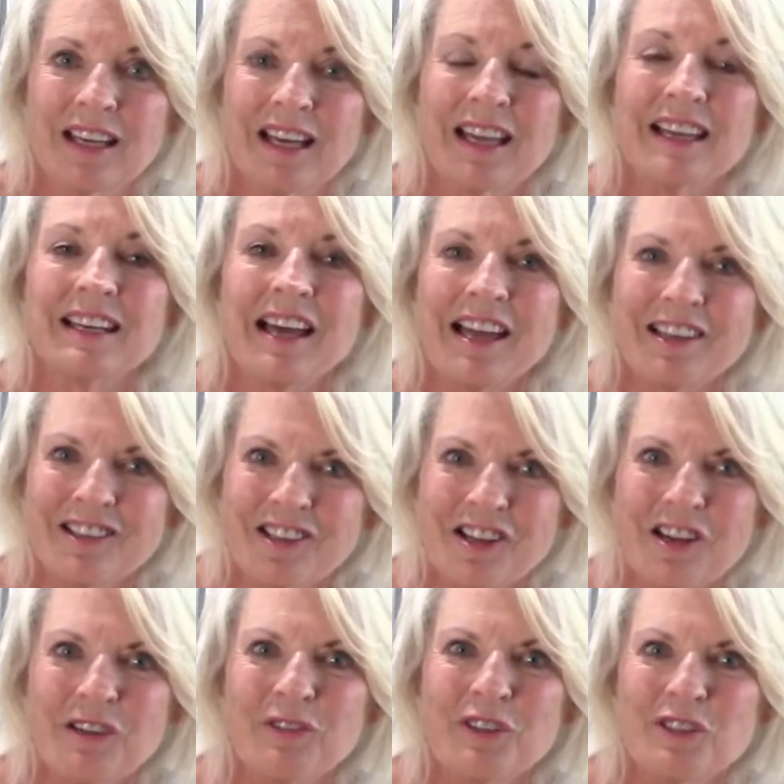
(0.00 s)
And I
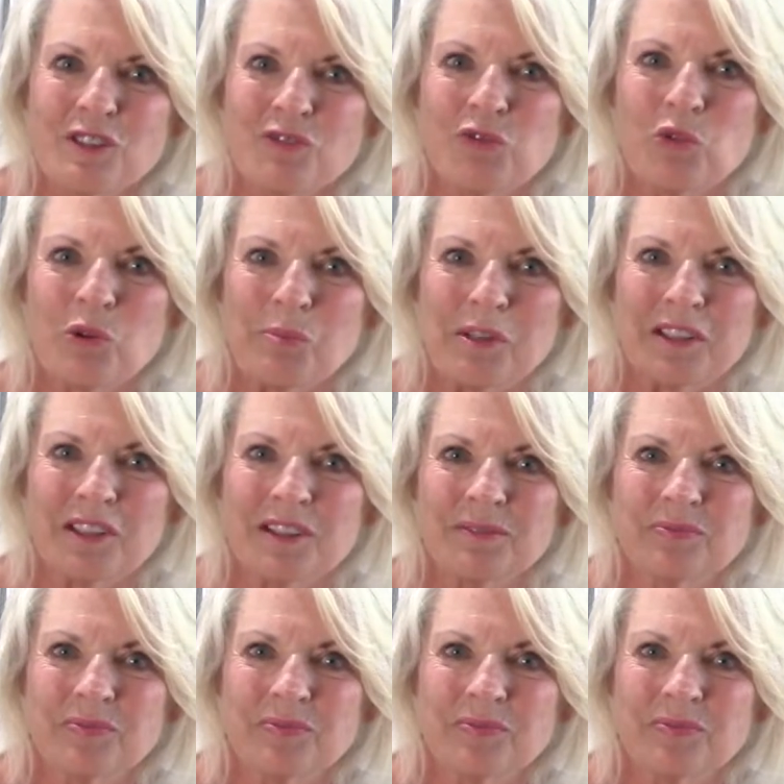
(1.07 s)
love his formula.